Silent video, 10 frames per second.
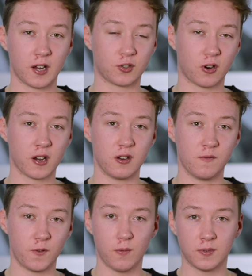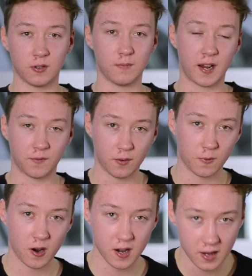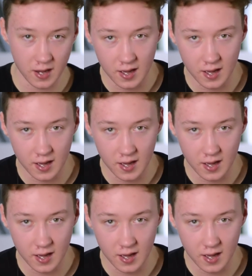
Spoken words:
Triune Films, who make Film Right.